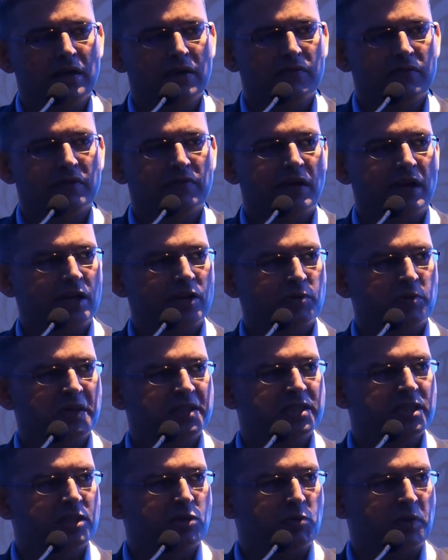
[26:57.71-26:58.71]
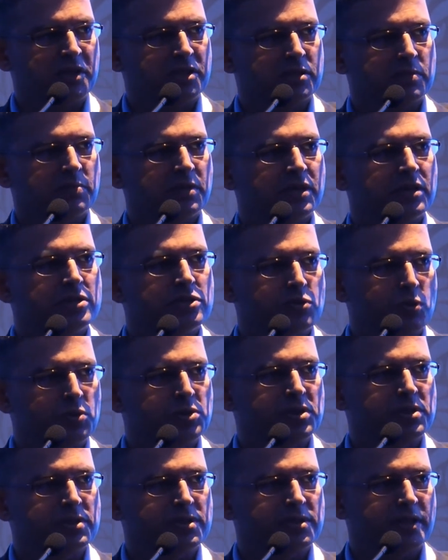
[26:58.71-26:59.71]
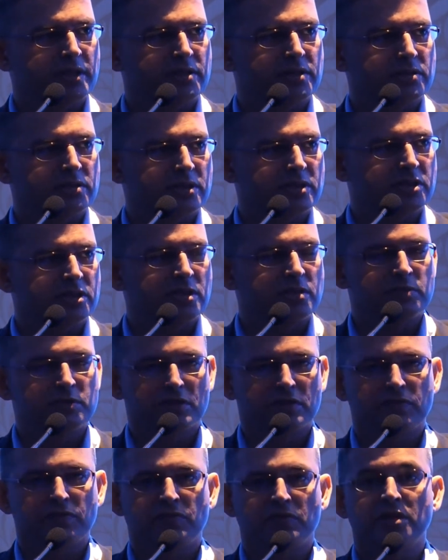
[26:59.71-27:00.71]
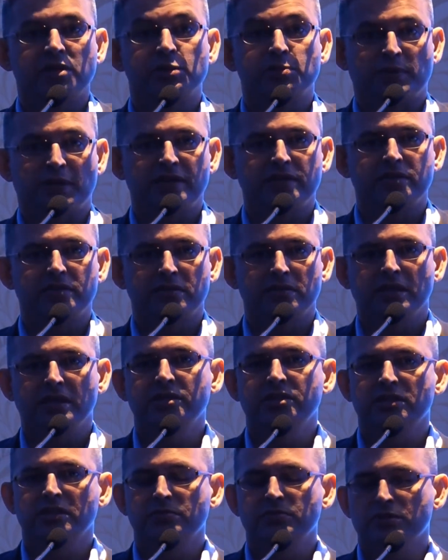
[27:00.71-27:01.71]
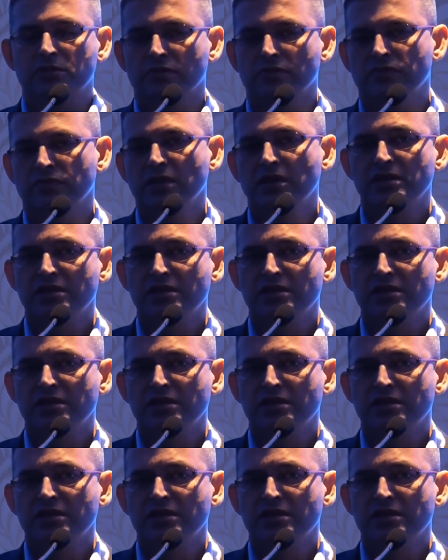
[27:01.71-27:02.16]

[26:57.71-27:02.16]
we have allocated quite a bit in social sectors in terms of spend, in terms of